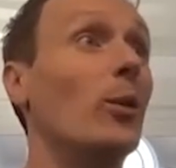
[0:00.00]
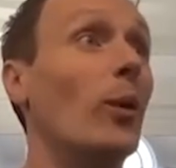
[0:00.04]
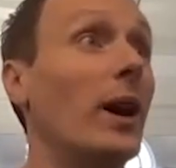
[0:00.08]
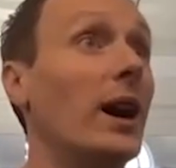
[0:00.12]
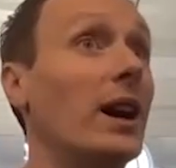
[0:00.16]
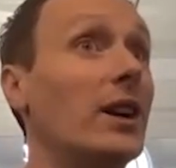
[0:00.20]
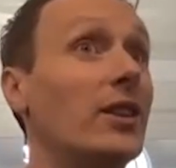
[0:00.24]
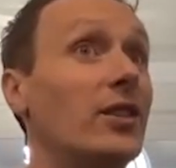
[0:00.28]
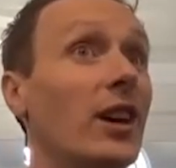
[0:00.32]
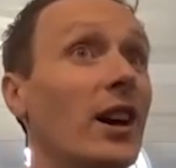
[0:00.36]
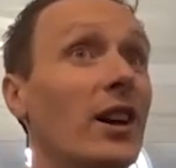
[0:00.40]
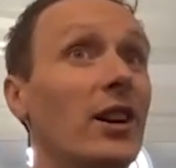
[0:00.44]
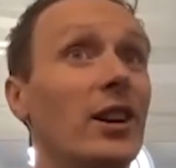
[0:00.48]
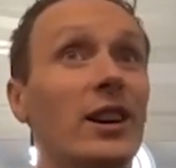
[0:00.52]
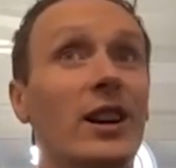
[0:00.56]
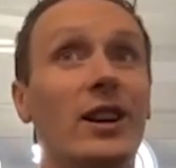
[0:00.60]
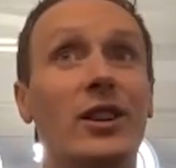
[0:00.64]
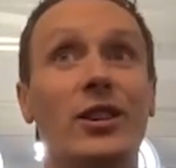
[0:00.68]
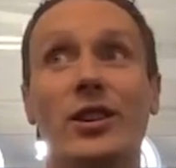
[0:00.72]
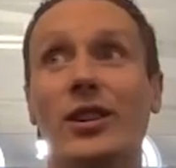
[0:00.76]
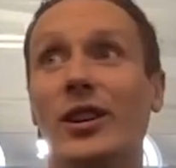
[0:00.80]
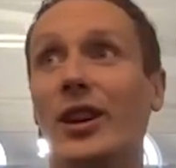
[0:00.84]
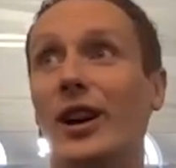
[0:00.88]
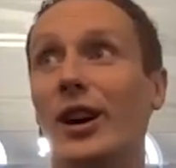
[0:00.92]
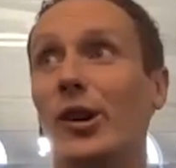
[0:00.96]
the way it's heading
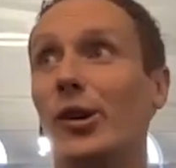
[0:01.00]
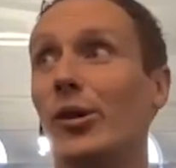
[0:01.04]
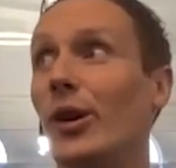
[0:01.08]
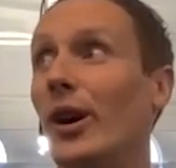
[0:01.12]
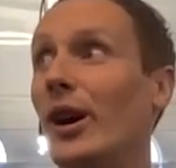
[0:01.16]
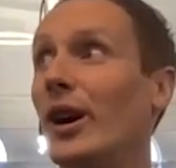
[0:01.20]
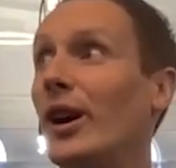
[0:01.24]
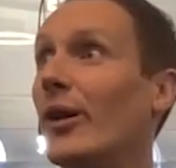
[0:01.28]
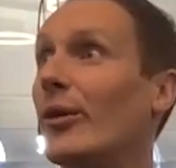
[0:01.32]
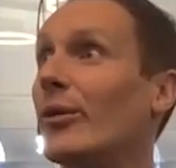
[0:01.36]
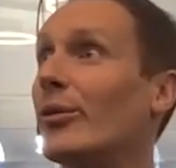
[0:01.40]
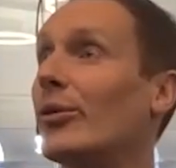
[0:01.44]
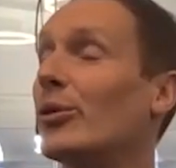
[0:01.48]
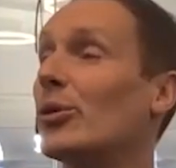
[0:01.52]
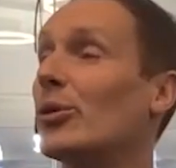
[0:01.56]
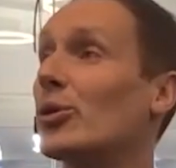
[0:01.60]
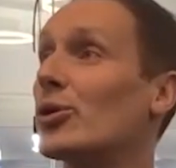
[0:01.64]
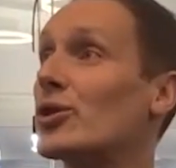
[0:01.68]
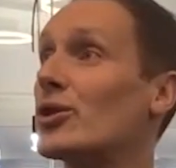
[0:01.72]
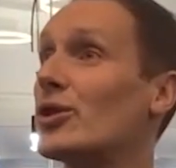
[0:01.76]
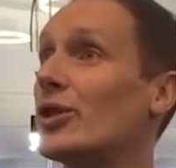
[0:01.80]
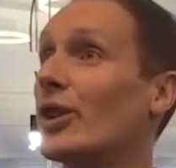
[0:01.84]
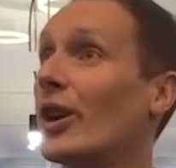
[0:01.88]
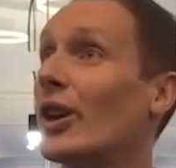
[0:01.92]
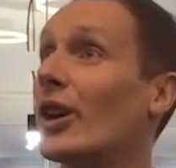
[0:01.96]
isn't that great,
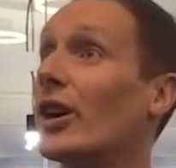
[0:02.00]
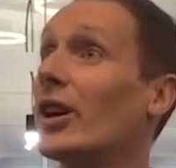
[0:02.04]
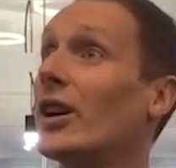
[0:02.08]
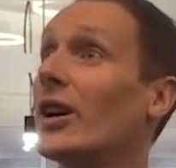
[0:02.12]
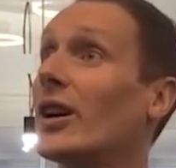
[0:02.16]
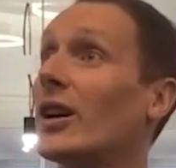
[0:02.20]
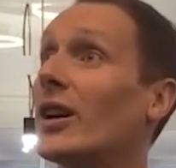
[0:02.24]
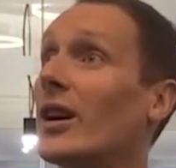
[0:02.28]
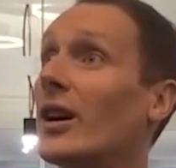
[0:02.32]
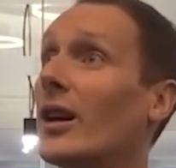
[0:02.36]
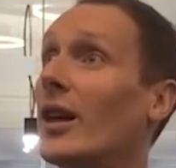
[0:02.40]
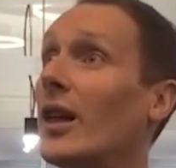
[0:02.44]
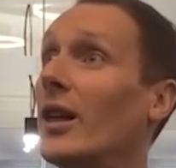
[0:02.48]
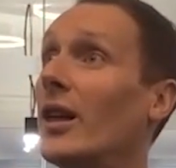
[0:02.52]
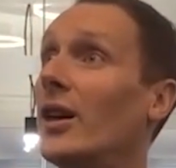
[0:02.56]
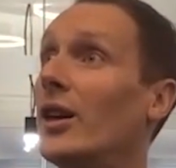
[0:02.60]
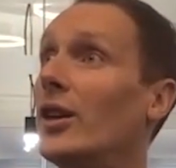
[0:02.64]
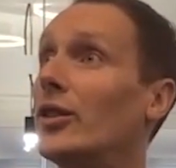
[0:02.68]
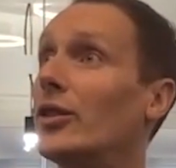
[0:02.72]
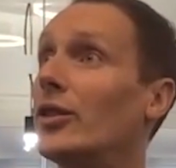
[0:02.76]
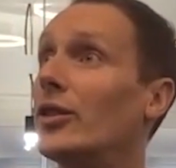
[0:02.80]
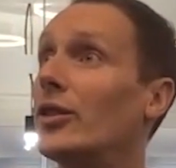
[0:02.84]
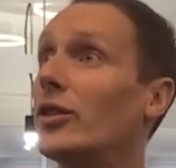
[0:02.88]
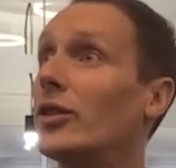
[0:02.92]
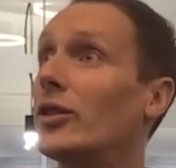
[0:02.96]
unfortunately.
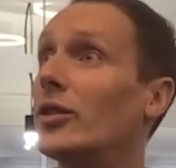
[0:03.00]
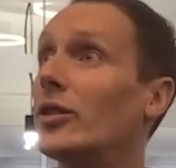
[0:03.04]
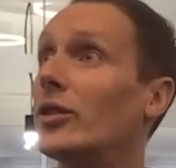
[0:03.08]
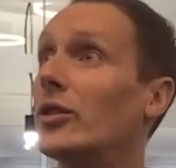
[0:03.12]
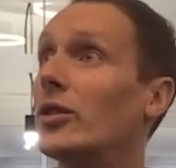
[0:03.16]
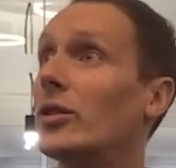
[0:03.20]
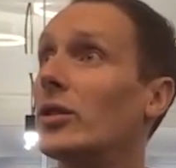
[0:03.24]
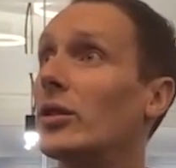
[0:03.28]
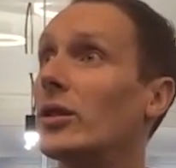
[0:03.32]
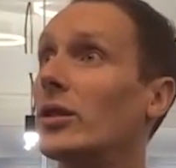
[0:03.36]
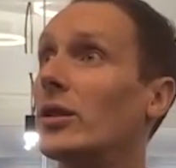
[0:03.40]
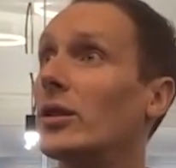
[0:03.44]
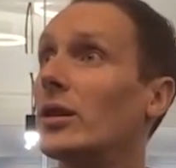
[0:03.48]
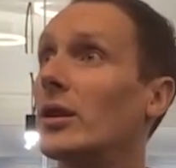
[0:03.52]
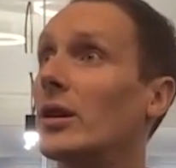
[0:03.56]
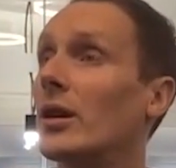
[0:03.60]
It's,